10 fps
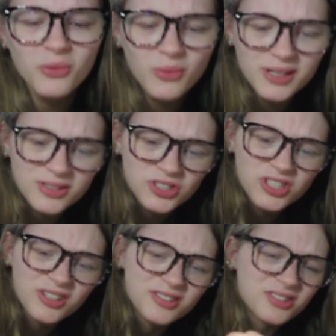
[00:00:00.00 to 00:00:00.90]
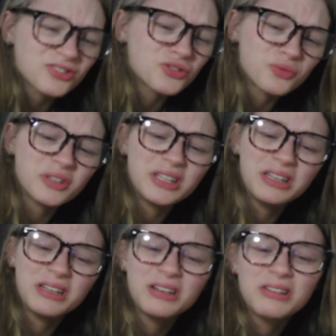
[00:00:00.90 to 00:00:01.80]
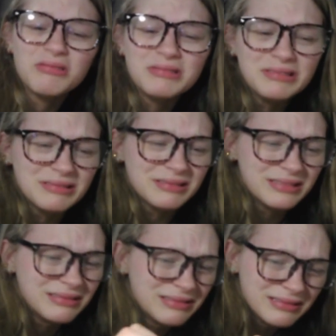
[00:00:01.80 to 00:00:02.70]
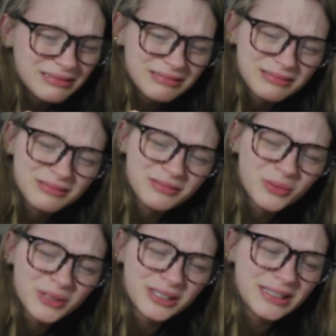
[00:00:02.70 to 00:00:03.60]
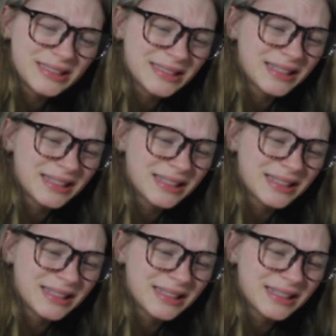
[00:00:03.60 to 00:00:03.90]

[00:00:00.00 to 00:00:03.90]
Where's Cher's screen? Ooh. What is